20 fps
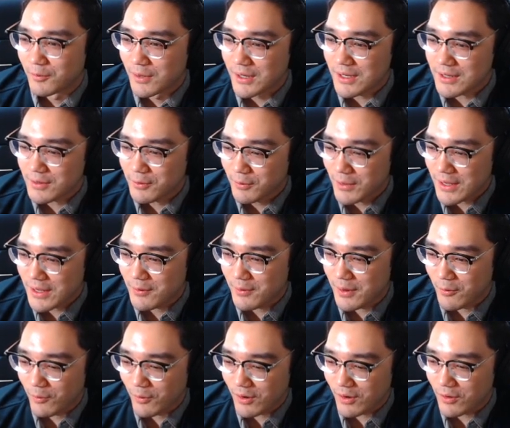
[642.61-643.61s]
What? Wait,
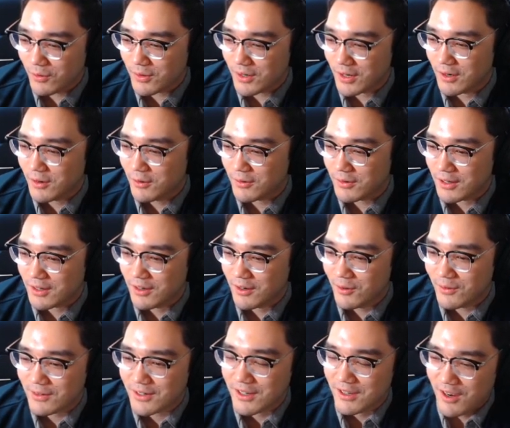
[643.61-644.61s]
wait, what? hold on, hold on,
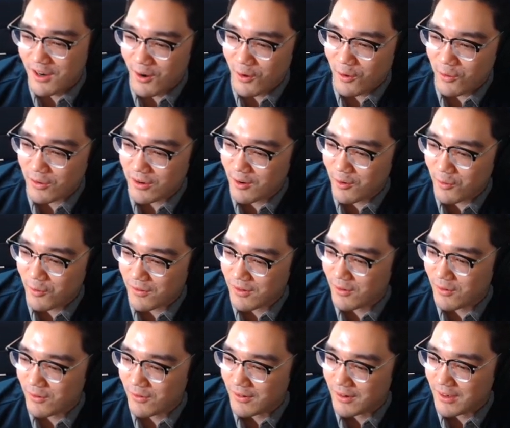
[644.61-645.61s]
hold on, hold on, hold on,
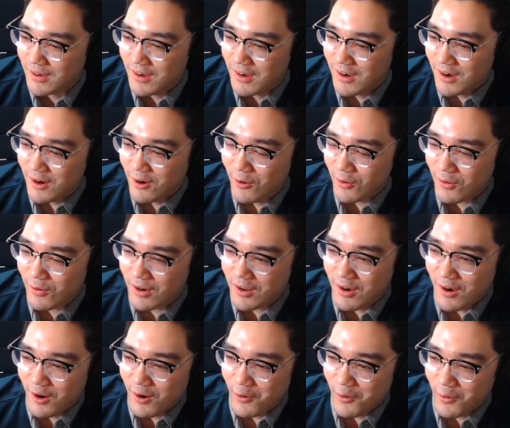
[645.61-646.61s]
hold on, hold on,
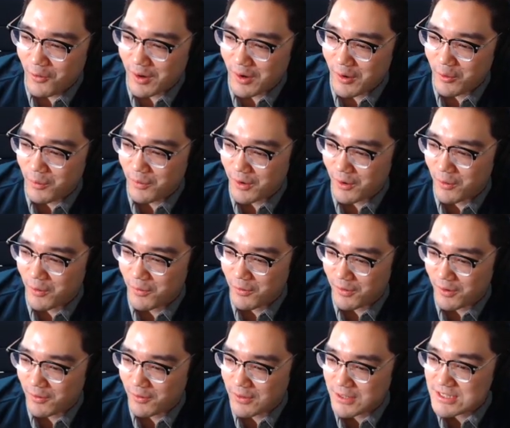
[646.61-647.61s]
hold on, hold on,
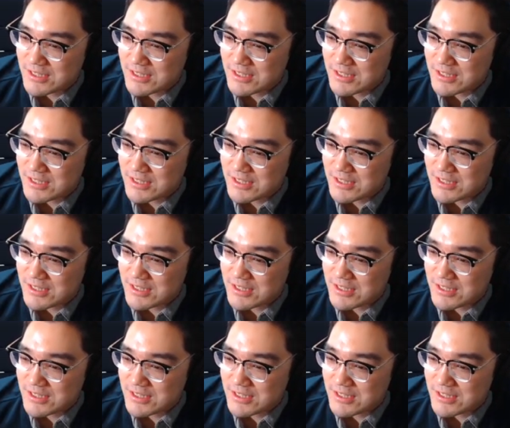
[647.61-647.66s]
hold on, hold on.